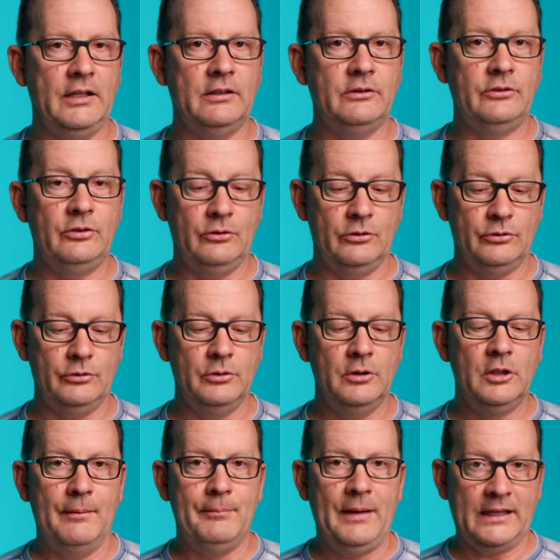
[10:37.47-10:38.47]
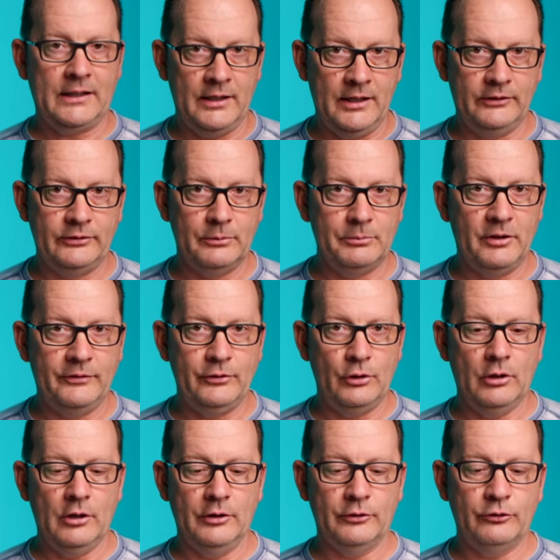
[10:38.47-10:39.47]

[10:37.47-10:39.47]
into mechanism of your